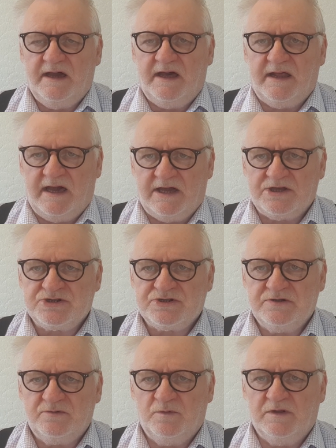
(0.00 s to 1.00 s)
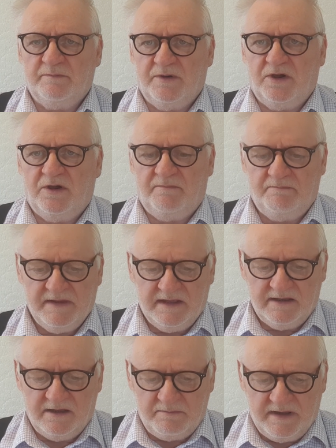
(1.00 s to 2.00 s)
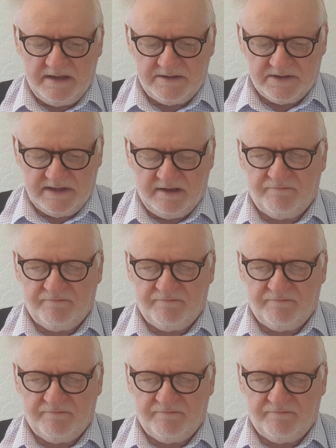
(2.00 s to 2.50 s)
and ash will burn immediately.